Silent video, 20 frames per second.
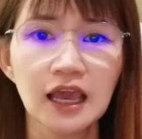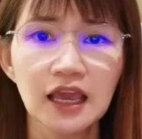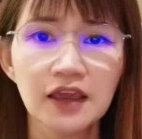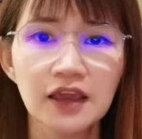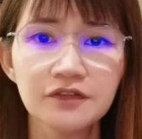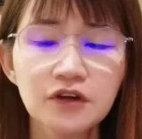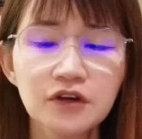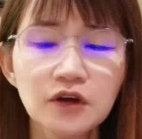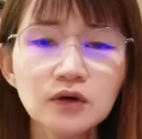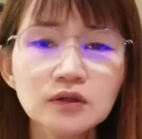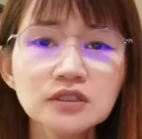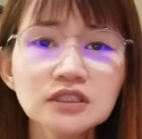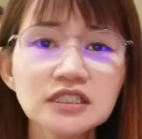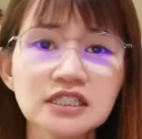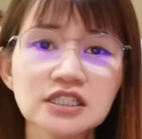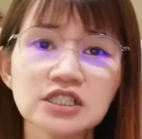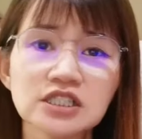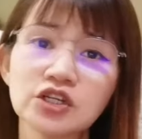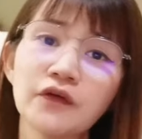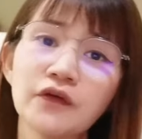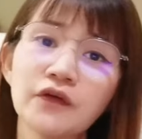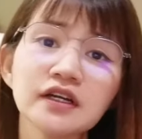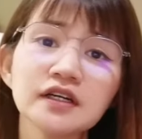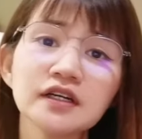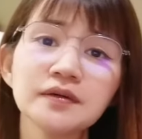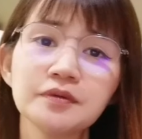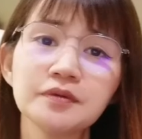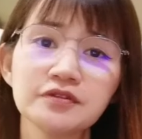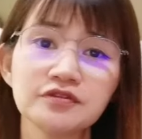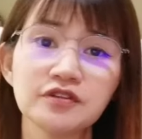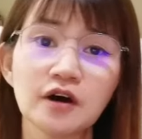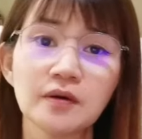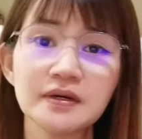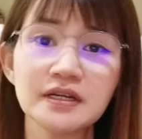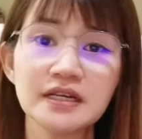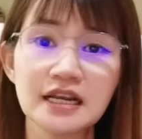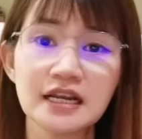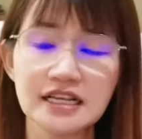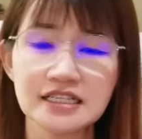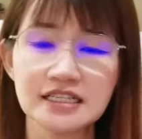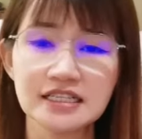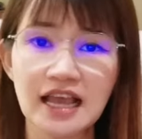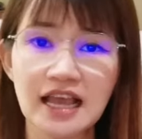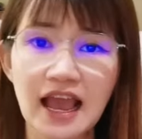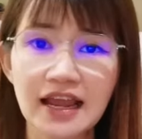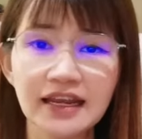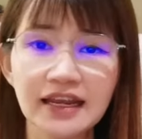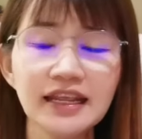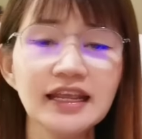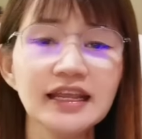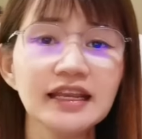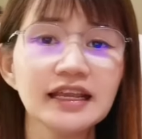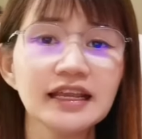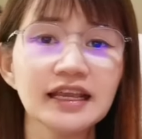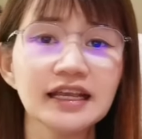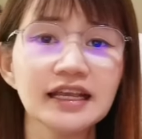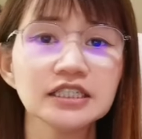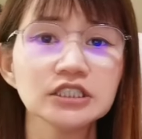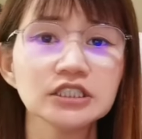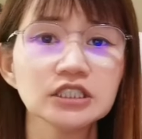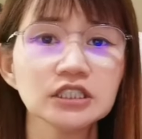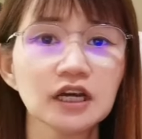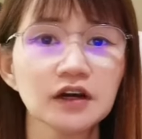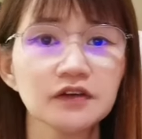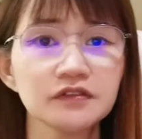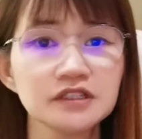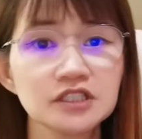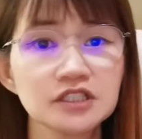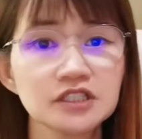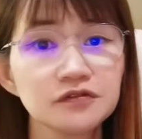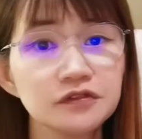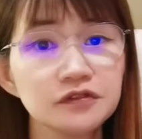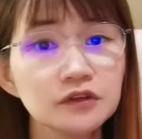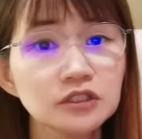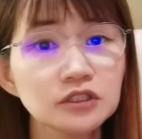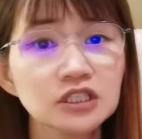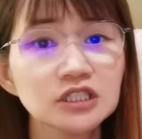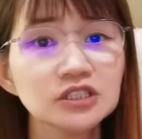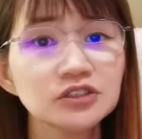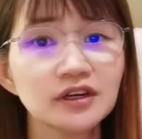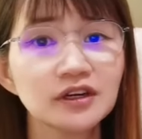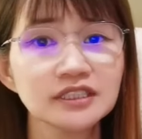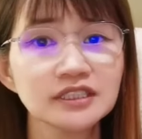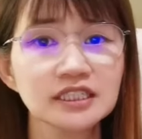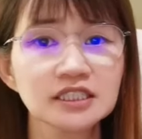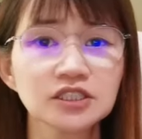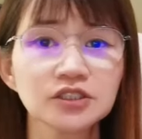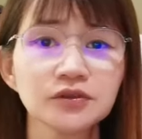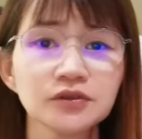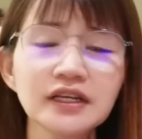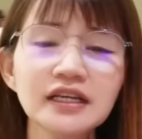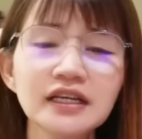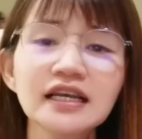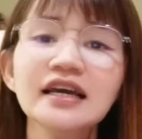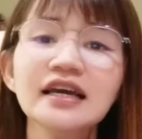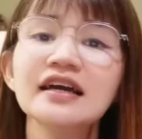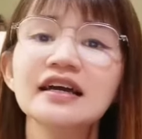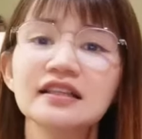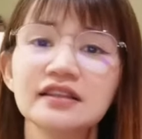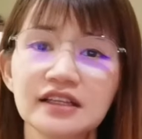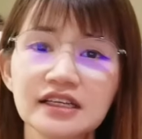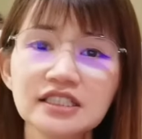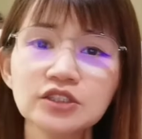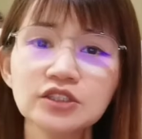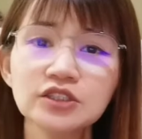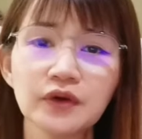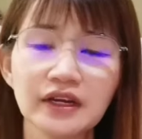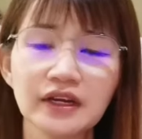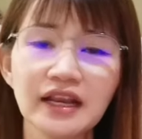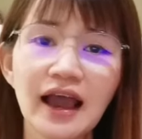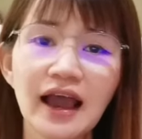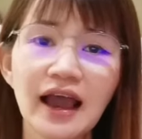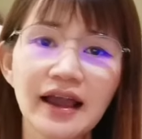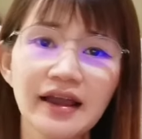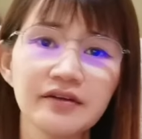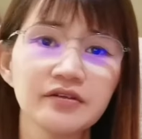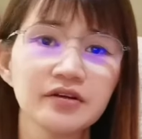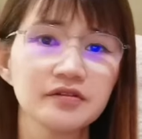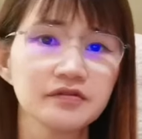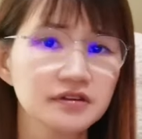If gold's historical performance is any indication of its future trajectory, this rate hike